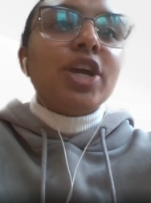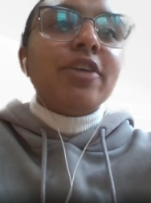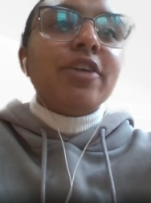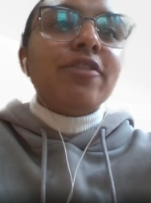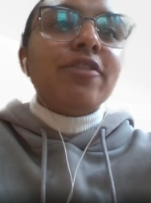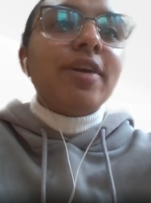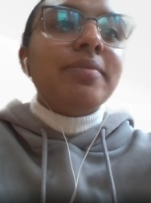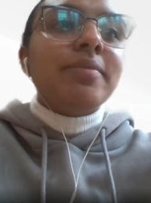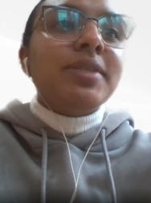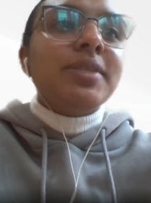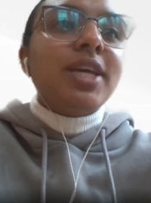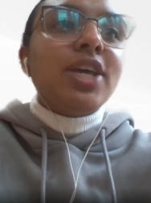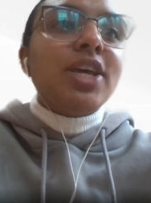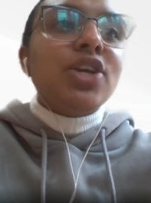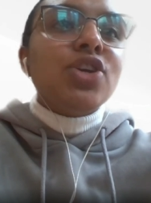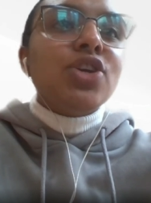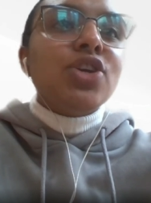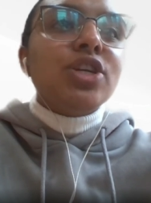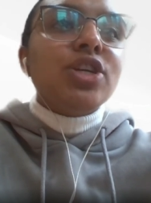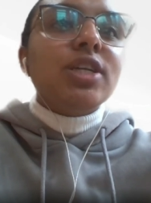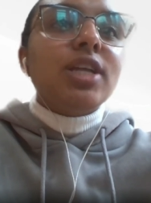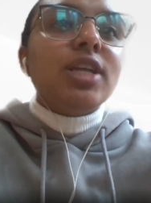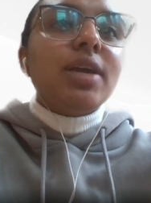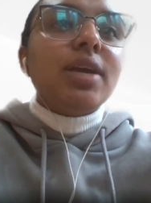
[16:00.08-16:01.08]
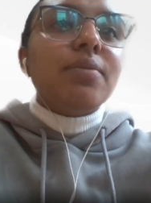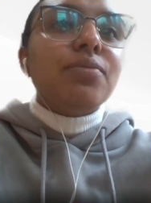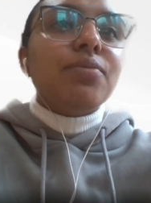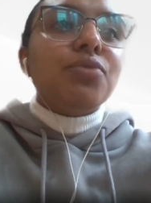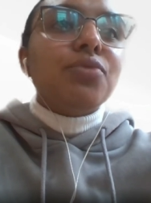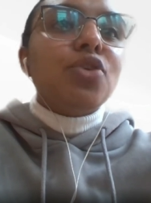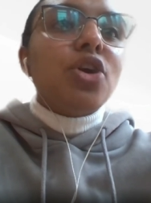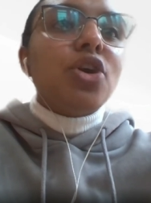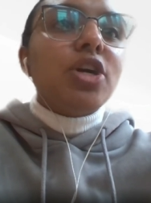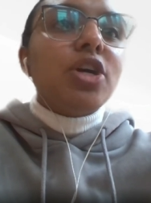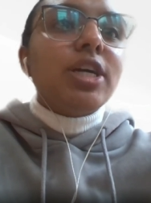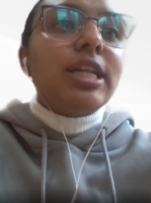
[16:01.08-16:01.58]
if I'm saying your name
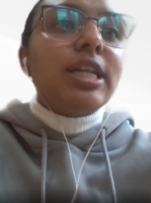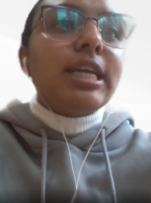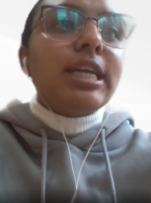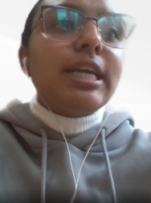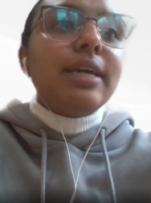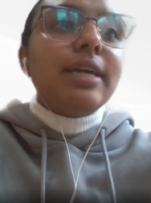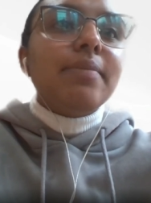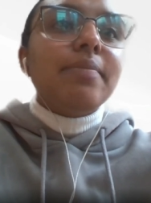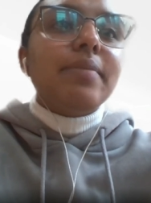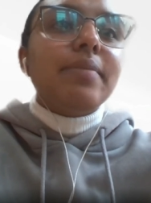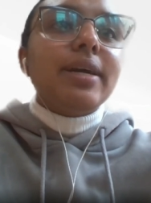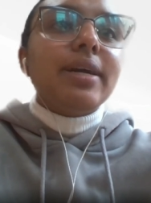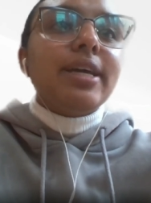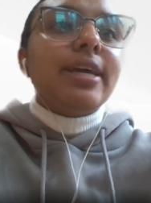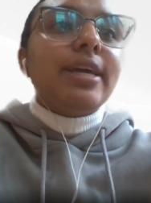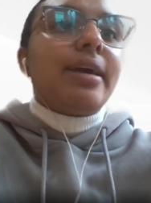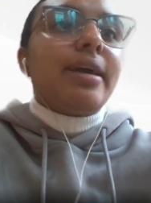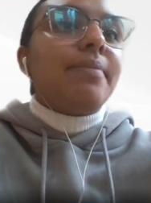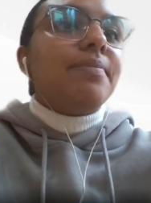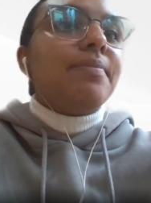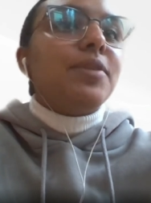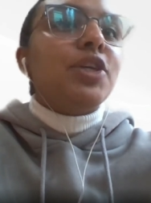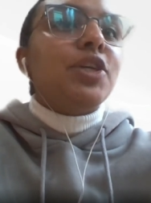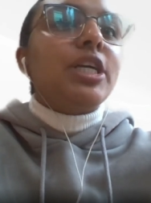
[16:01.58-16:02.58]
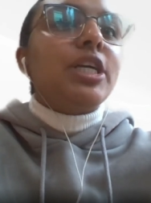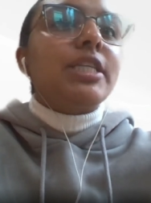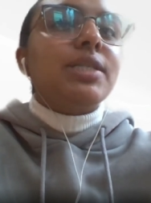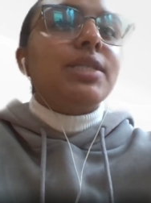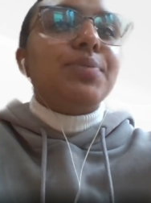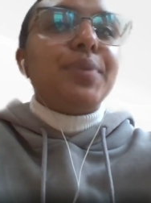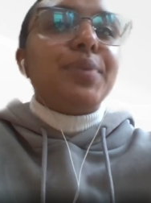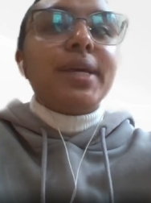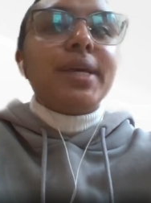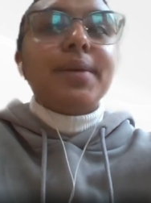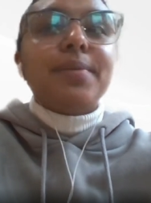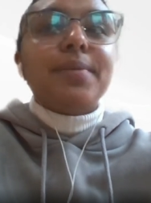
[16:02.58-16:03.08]
wrongly, but yeah, you can
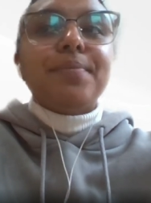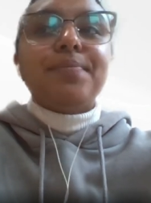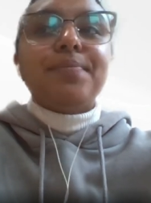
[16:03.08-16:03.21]
speak.